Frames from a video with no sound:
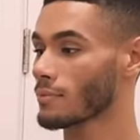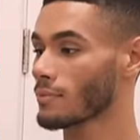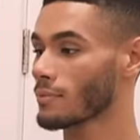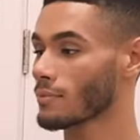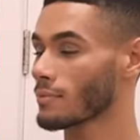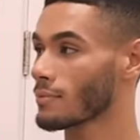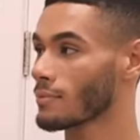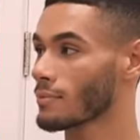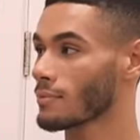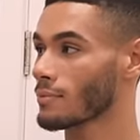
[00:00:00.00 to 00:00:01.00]

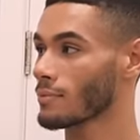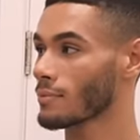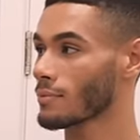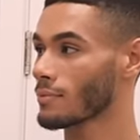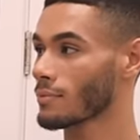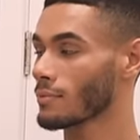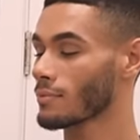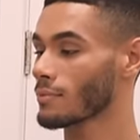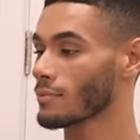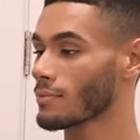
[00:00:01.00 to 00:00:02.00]

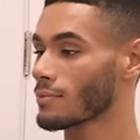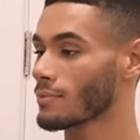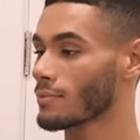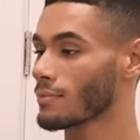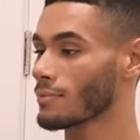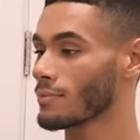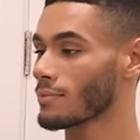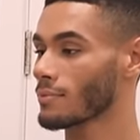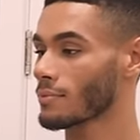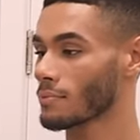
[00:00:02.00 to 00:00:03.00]

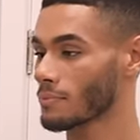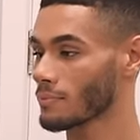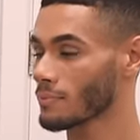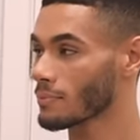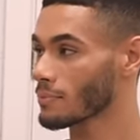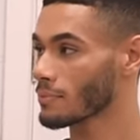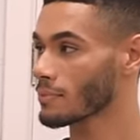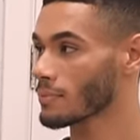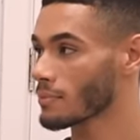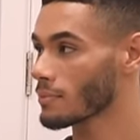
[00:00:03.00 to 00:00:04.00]

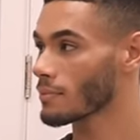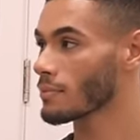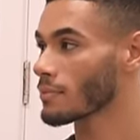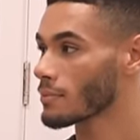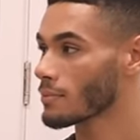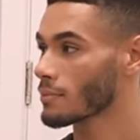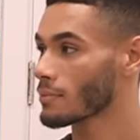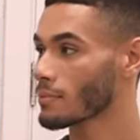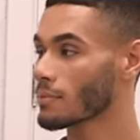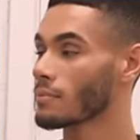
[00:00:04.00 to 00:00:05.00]

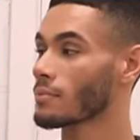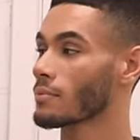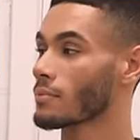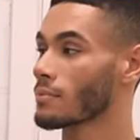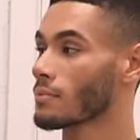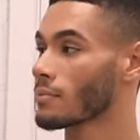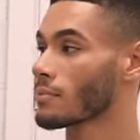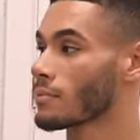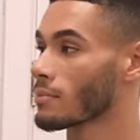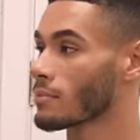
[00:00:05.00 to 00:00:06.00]

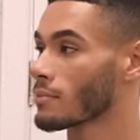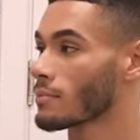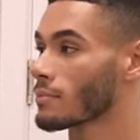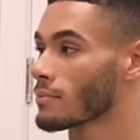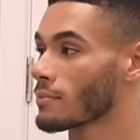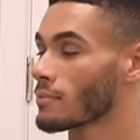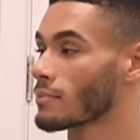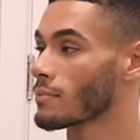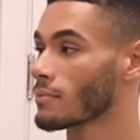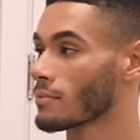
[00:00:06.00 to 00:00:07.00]

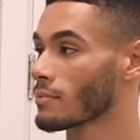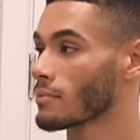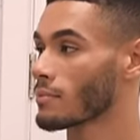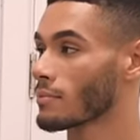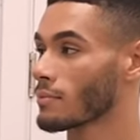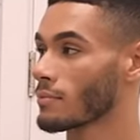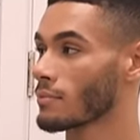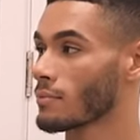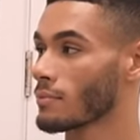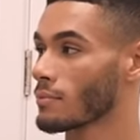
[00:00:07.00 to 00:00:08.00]
The person shown says nothing.